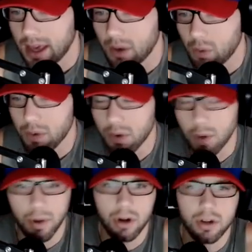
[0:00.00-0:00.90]
We were a
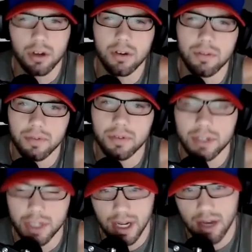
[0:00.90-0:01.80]
part of
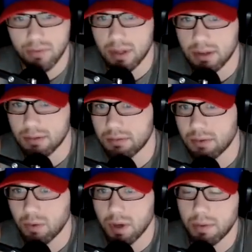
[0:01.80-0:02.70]
how many
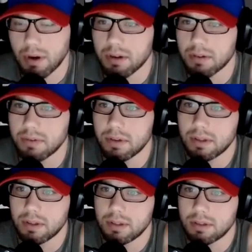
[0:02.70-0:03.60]
were we a part of?
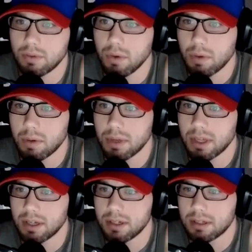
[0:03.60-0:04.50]
We would have
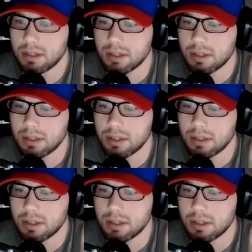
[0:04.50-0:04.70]
been.